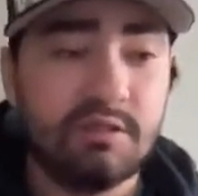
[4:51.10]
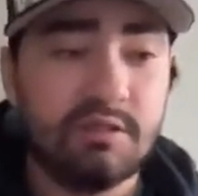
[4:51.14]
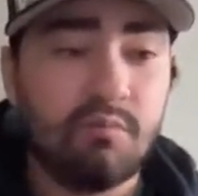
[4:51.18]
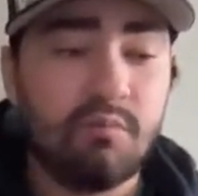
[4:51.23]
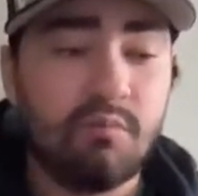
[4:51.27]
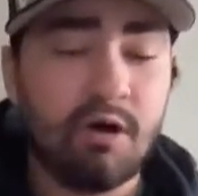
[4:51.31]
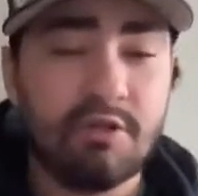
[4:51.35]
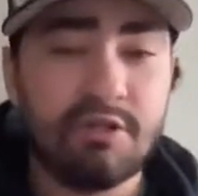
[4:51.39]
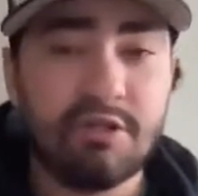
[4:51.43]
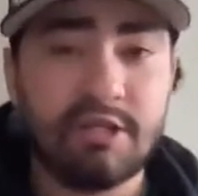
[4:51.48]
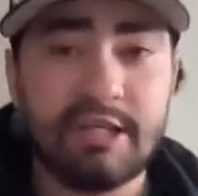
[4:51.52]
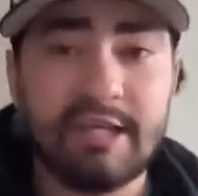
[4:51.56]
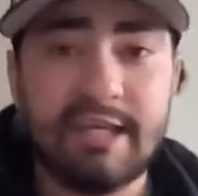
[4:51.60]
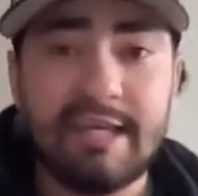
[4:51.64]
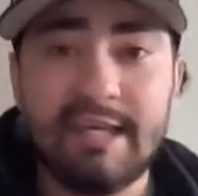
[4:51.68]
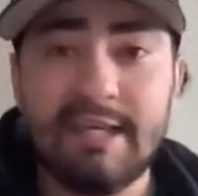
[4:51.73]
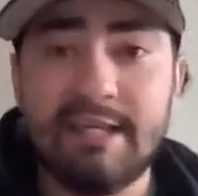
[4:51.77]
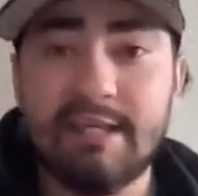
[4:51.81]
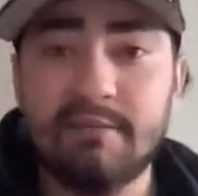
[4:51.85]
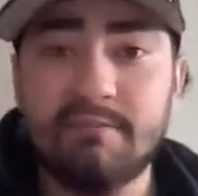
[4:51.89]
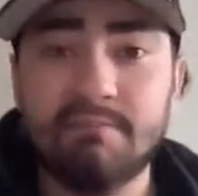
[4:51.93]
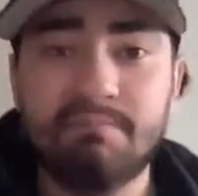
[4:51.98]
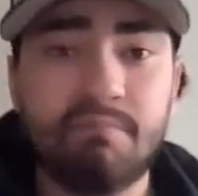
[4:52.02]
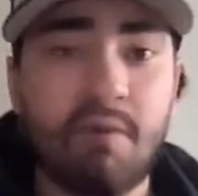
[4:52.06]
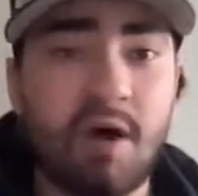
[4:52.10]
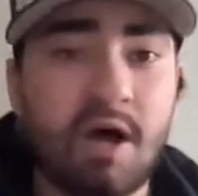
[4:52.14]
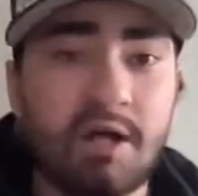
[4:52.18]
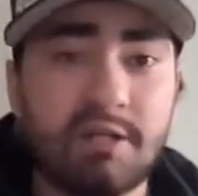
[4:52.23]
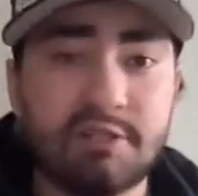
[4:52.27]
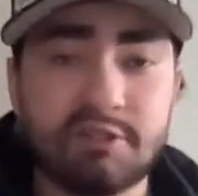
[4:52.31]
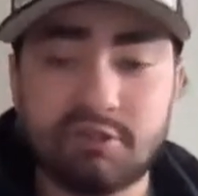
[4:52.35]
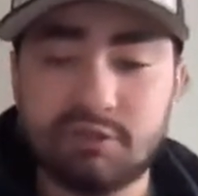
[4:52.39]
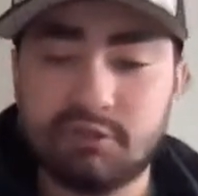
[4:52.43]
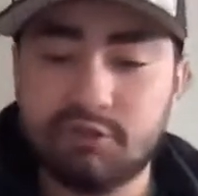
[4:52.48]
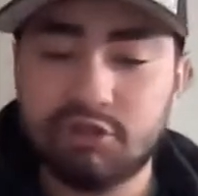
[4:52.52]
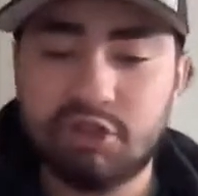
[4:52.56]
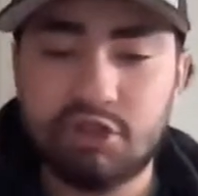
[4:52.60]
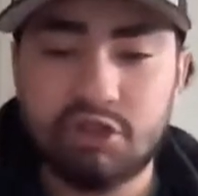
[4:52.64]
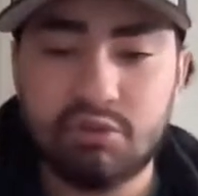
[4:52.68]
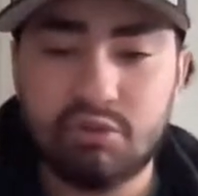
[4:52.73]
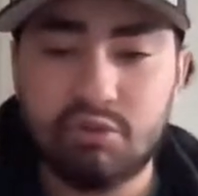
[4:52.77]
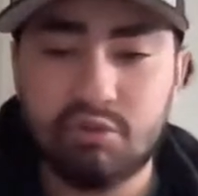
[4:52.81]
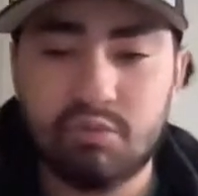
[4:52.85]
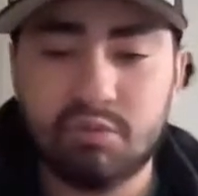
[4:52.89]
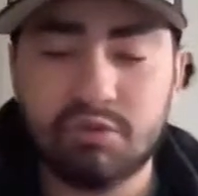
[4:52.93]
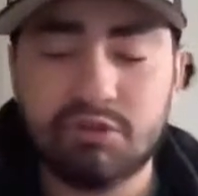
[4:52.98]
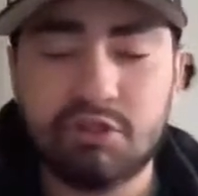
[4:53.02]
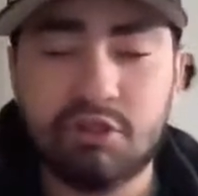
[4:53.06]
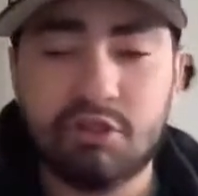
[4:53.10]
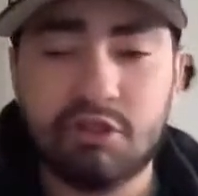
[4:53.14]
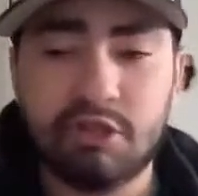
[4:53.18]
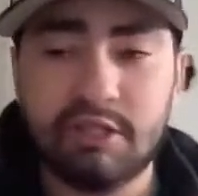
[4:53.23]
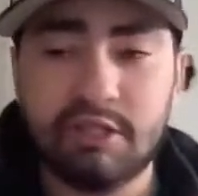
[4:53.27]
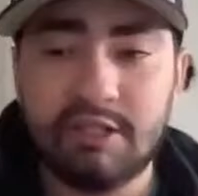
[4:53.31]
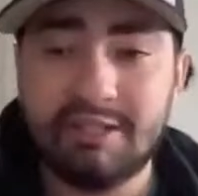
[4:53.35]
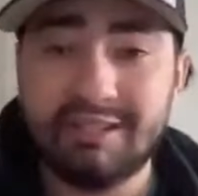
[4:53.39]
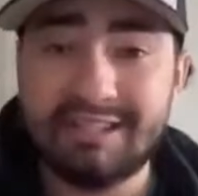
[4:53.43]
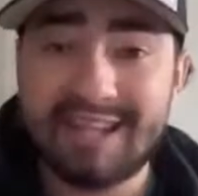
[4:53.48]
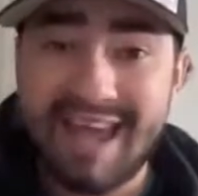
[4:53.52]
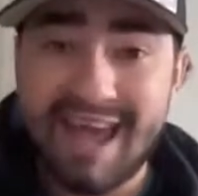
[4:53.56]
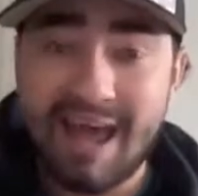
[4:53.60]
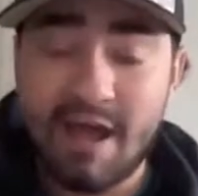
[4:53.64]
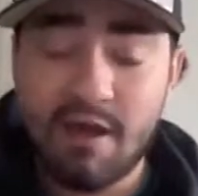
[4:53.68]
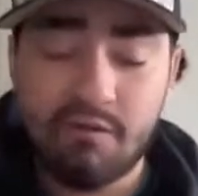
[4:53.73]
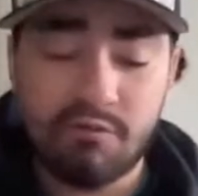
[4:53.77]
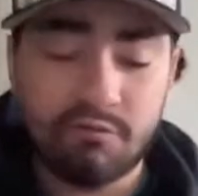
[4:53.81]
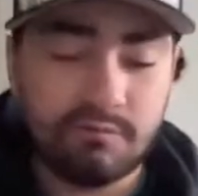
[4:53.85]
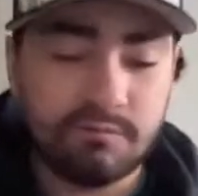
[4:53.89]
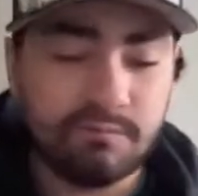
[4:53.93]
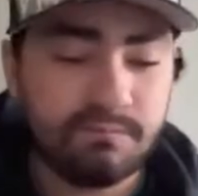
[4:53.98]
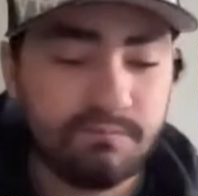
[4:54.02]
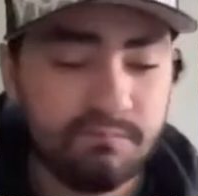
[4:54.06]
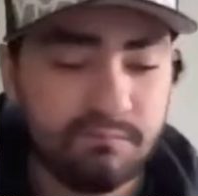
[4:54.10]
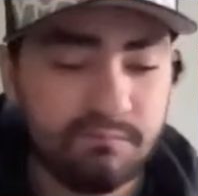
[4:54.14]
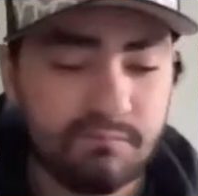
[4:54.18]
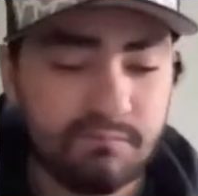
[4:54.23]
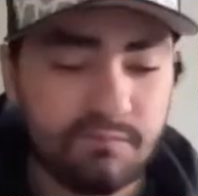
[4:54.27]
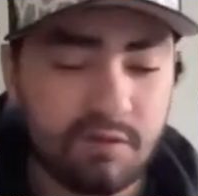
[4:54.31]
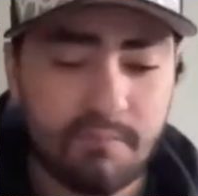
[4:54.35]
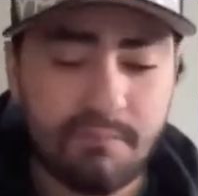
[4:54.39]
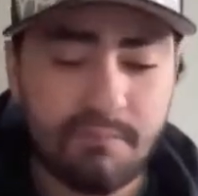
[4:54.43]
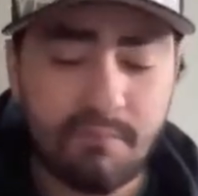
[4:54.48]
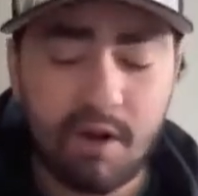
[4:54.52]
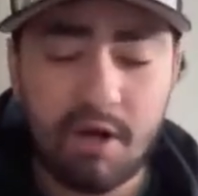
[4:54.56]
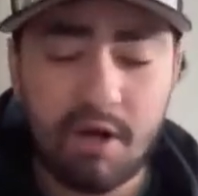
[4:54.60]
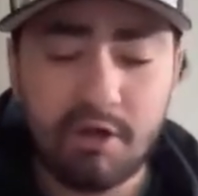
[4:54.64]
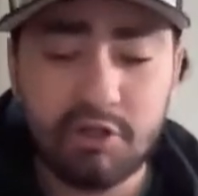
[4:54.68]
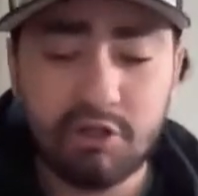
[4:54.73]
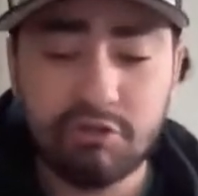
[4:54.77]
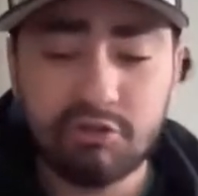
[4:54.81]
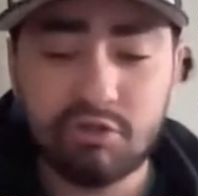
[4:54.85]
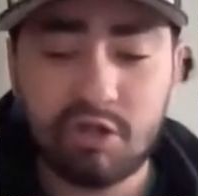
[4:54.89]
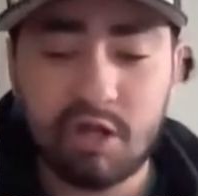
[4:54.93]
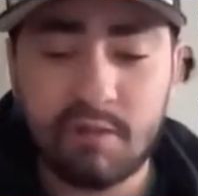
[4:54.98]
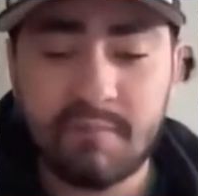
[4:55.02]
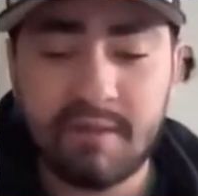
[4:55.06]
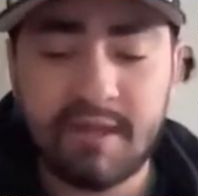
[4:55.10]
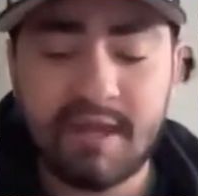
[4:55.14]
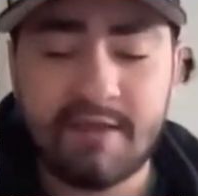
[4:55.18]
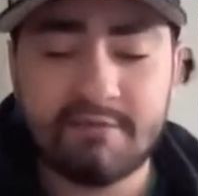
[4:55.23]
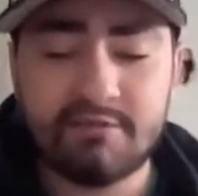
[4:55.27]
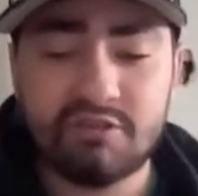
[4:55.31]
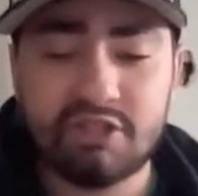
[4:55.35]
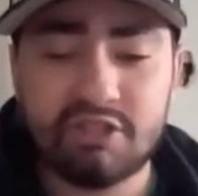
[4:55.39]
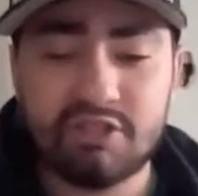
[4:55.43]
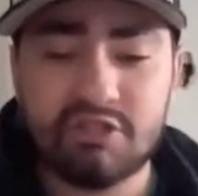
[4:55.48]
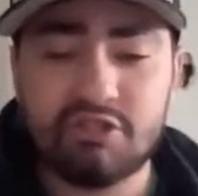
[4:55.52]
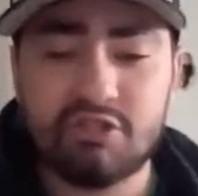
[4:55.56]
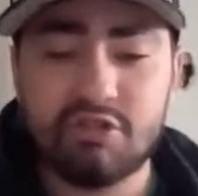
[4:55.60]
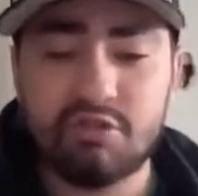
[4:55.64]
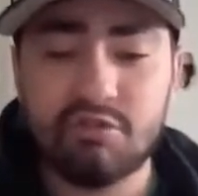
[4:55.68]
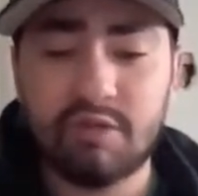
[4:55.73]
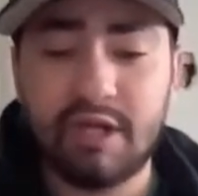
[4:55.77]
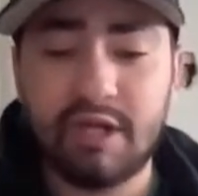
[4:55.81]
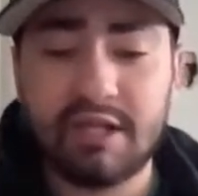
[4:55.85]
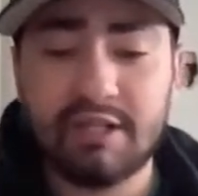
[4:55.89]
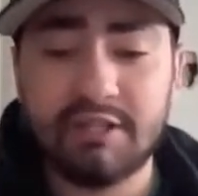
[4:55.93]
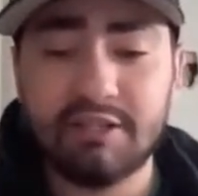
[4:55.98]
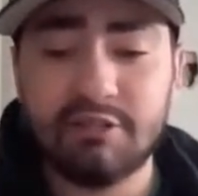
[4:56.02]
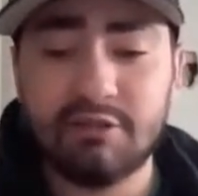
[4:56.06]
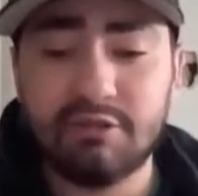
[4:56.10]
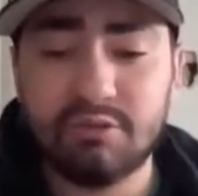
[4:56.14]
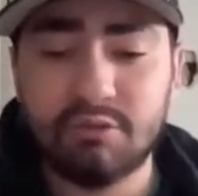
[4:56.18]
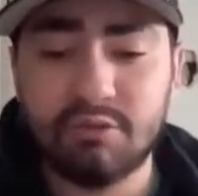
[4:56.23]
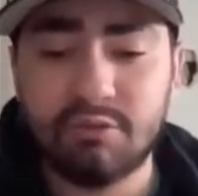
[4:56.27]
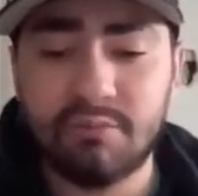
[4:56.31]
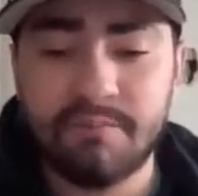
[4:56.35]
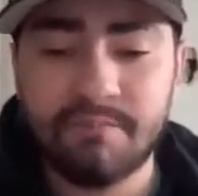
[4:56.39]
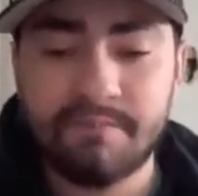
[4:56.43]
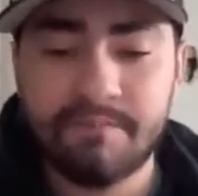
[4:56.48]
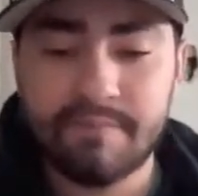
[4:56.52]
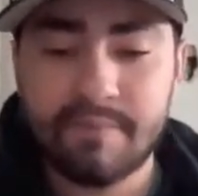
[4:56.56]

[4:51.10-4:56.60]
while the king boss dude was looking down upon you. So I may have to just do a little